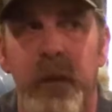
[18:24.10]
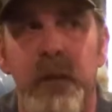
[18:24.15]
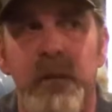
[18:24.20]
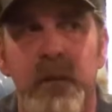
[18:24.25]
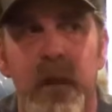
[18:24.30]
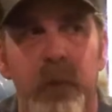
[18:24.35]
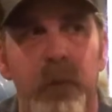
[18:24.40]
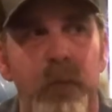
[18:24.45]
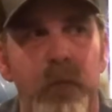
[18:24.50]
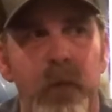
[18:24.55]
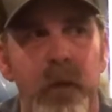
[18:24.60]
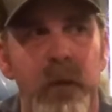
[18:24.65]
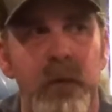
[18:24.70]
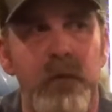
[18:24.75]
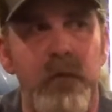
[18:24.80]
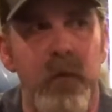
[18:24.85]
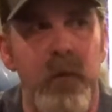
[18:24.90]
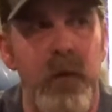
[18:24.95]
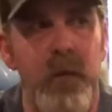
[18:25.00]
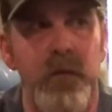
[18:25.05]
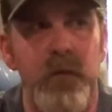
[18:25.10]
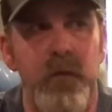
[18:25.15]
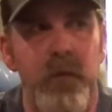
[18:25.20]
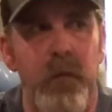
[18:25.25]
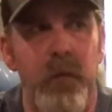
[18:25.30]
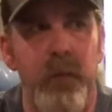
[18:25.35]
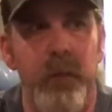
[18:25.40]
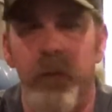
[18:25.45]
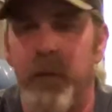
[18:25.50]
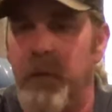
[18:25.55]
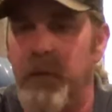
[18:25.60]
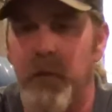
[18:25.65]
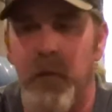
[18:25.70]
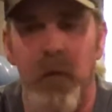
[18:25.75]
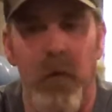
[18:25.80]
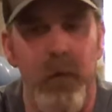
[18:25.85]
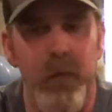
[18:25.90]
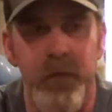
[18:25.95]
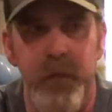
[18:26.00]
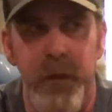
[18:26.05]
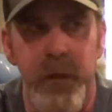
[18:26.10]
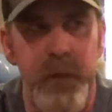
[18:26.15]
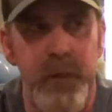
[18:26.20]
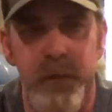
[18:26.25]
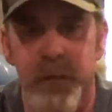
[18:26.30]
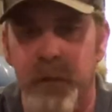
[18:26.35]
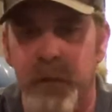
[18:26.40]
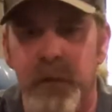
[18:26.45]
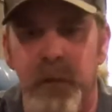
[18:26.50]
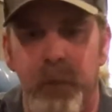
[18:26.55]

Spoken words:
it's a pretty traditional. We use Kolsch yeast. It's a